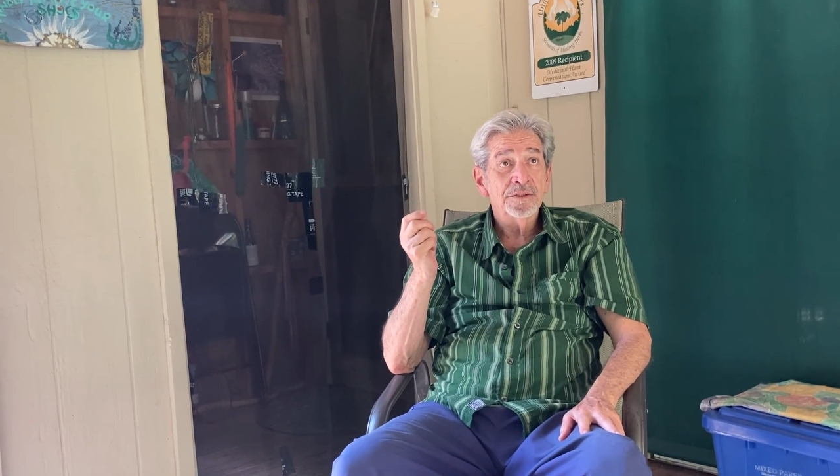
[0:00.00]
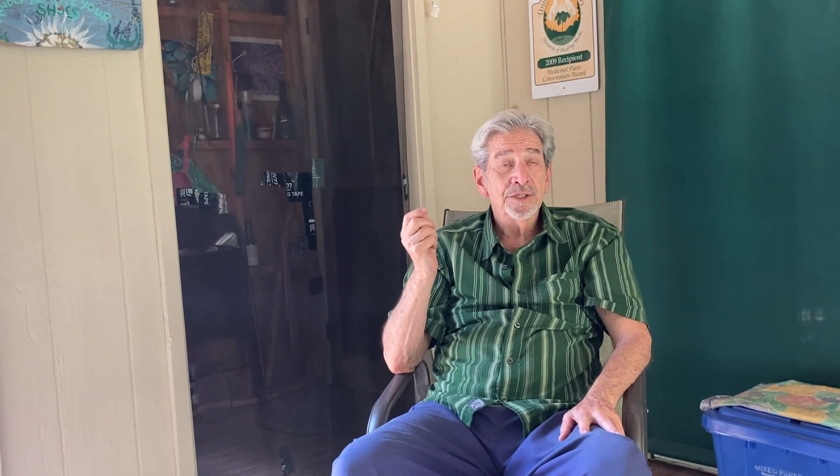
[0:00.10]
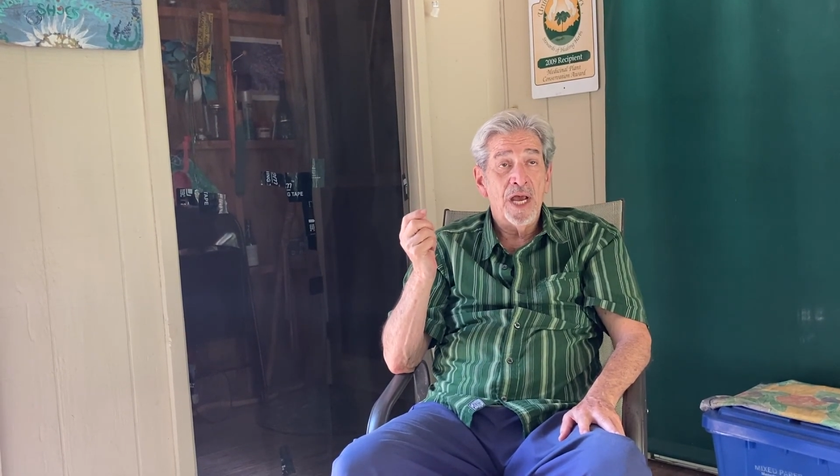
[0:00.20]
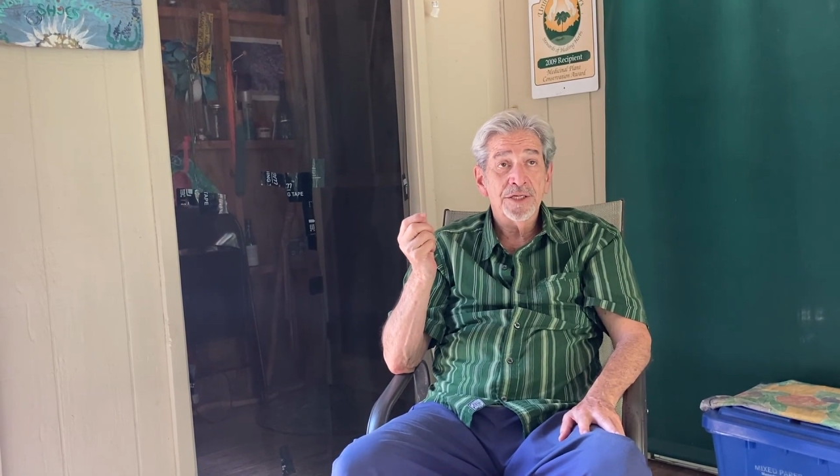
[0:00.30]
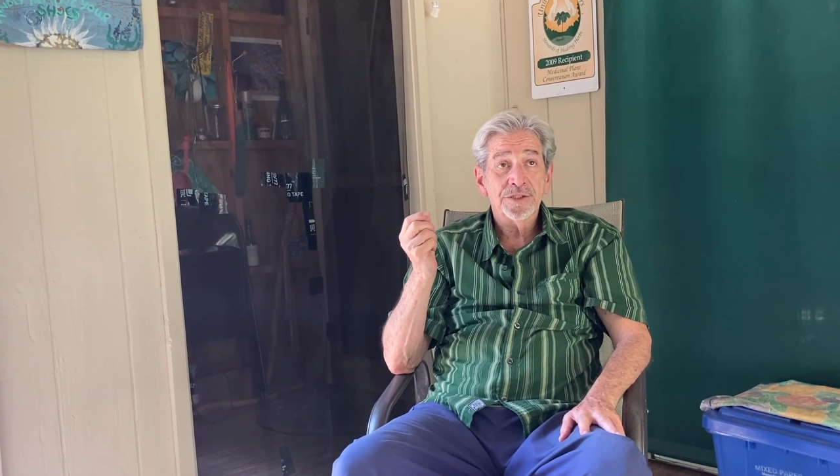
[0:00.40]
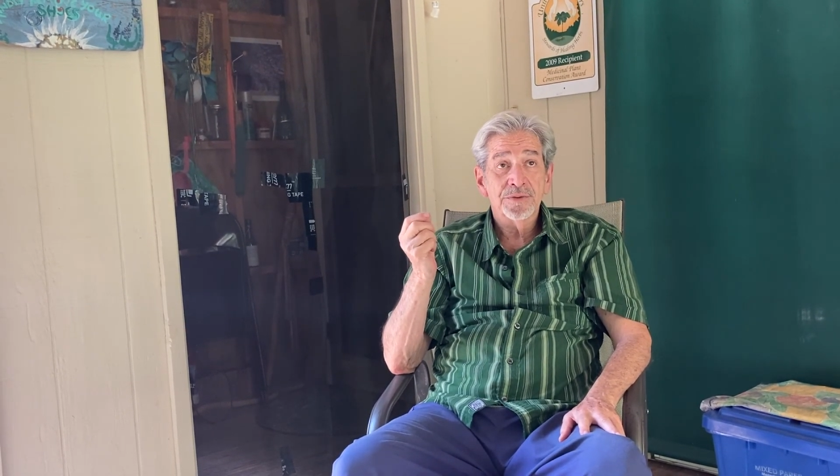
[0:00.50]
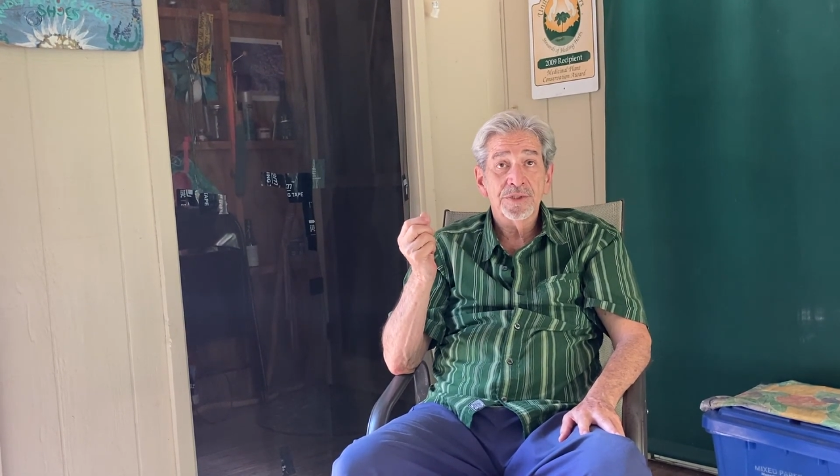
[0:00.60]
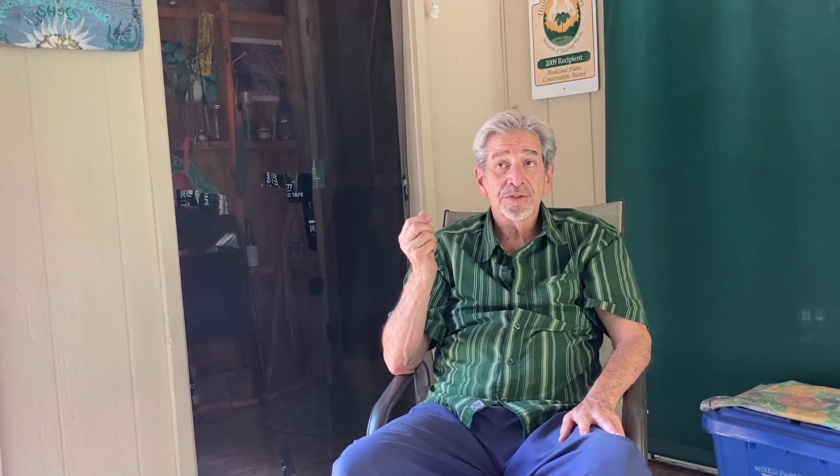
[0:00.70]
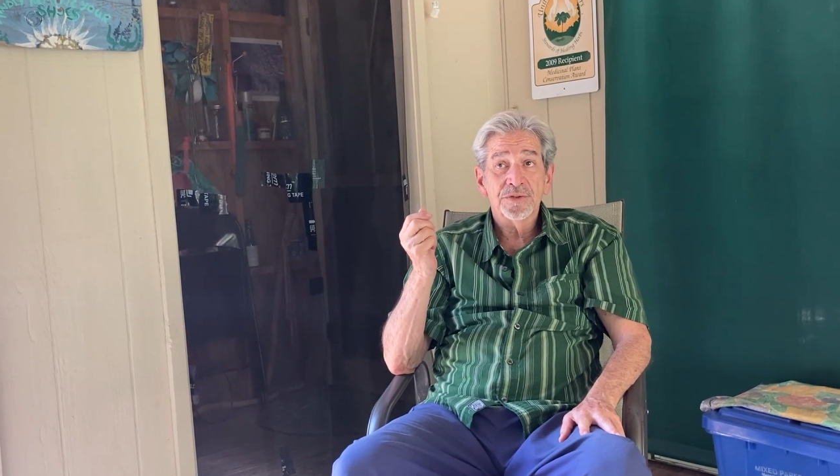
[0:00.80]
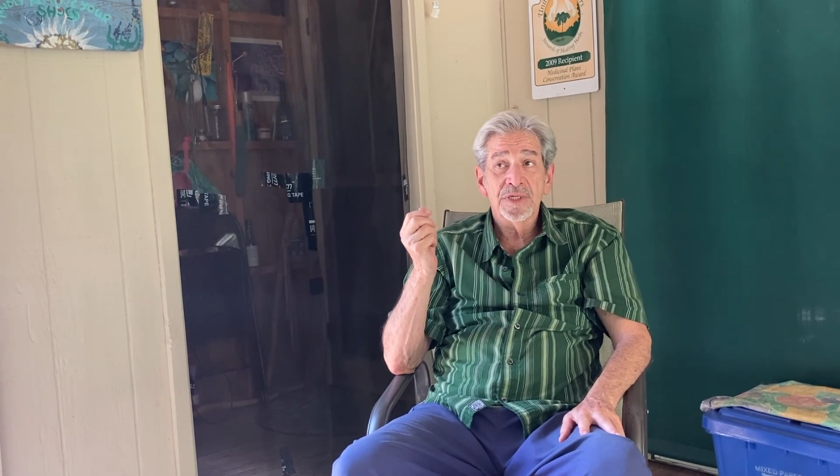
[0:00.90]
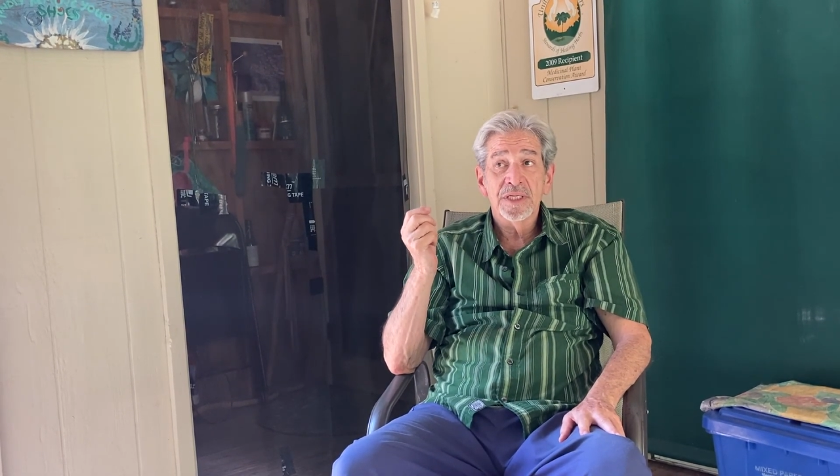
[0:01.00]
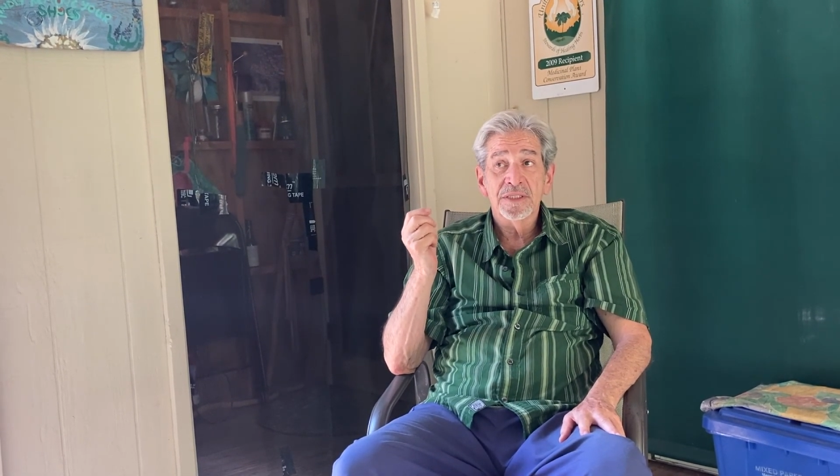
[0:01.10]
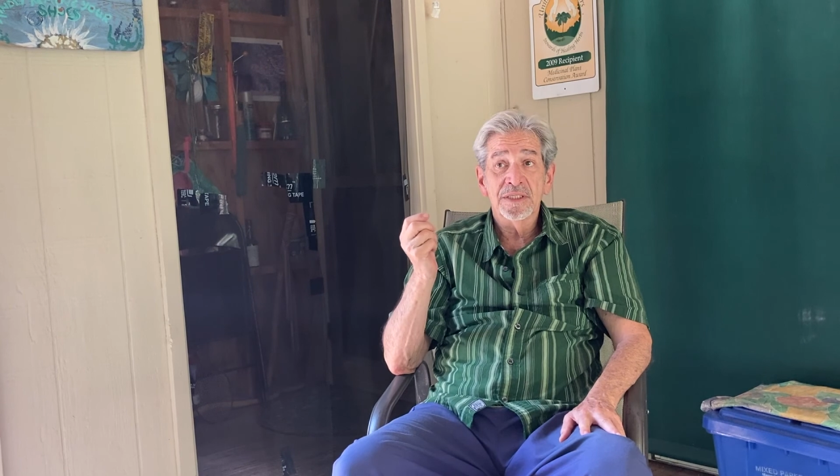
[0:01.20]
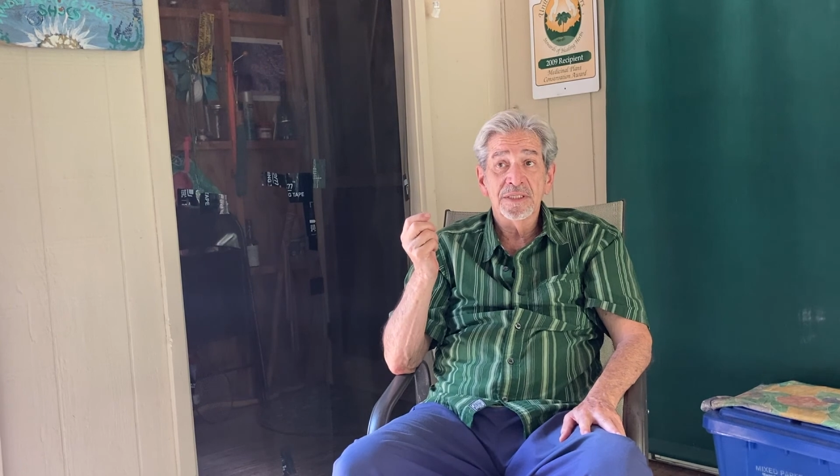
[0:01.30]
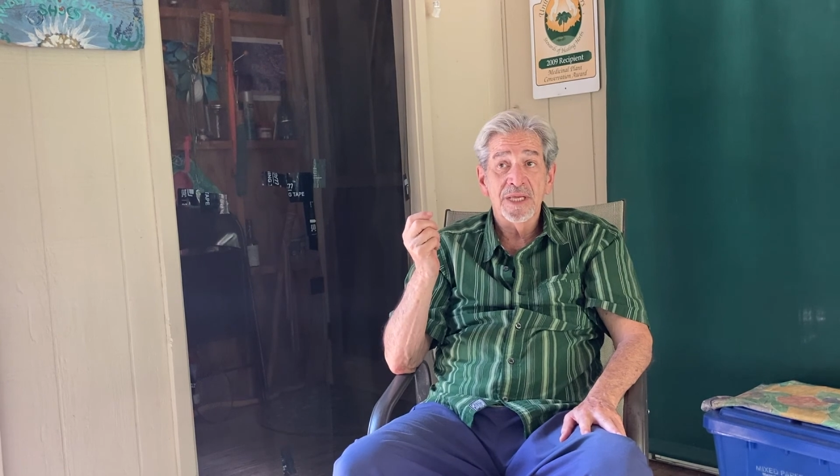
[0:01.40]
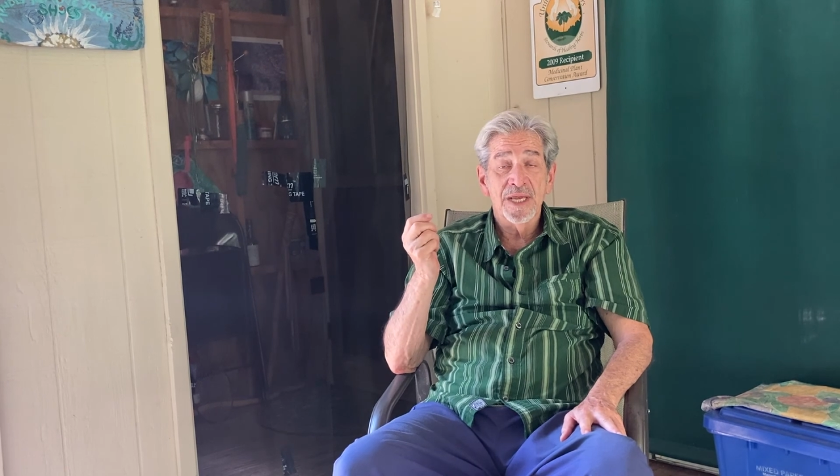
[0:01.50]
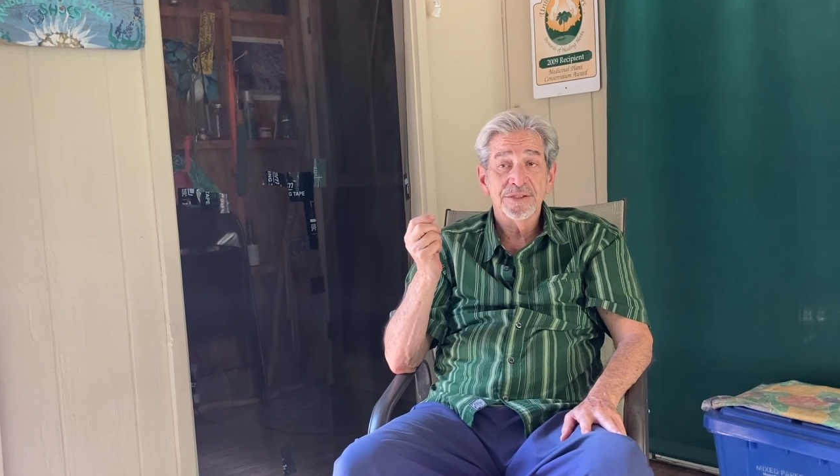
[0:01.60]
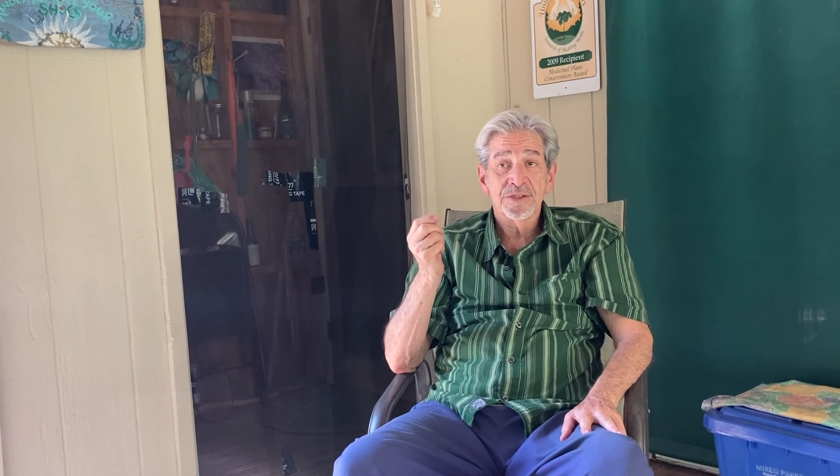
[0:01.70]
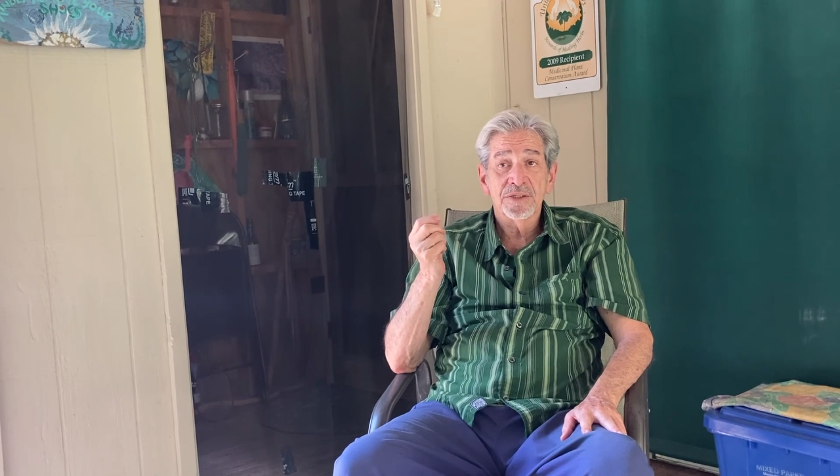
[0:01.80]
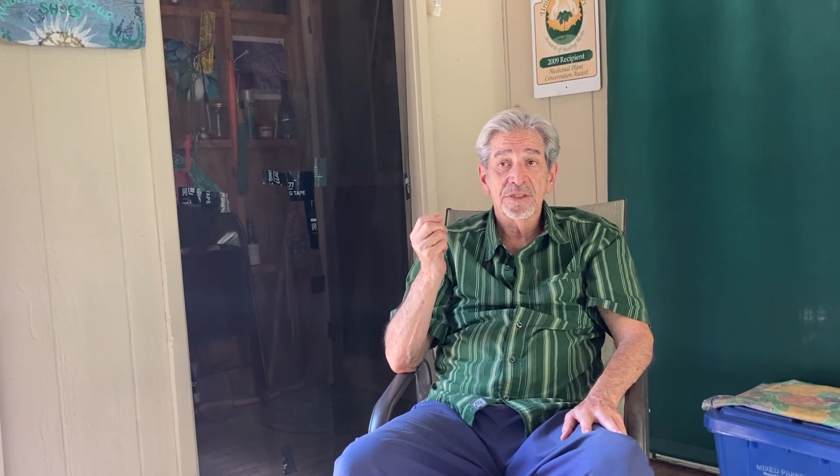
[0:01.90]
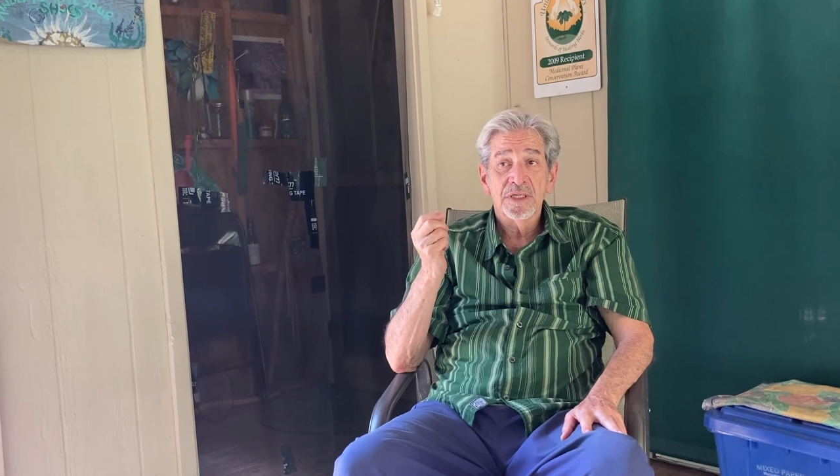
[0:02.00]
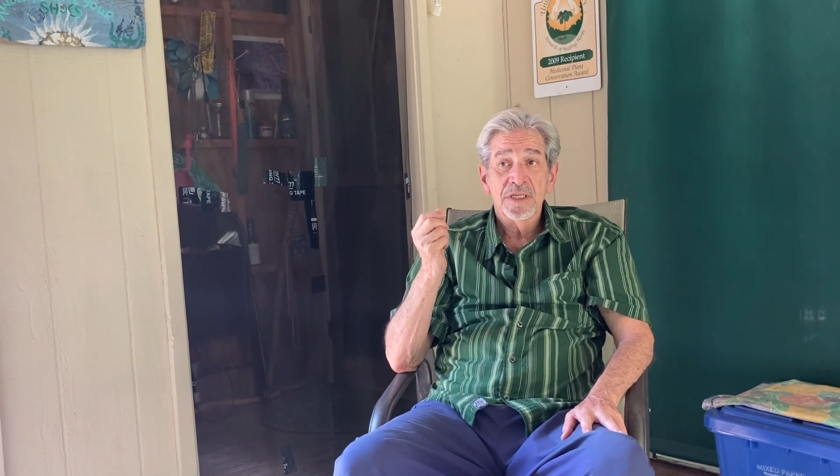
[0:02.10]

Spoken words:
Joshua Tree in the desert,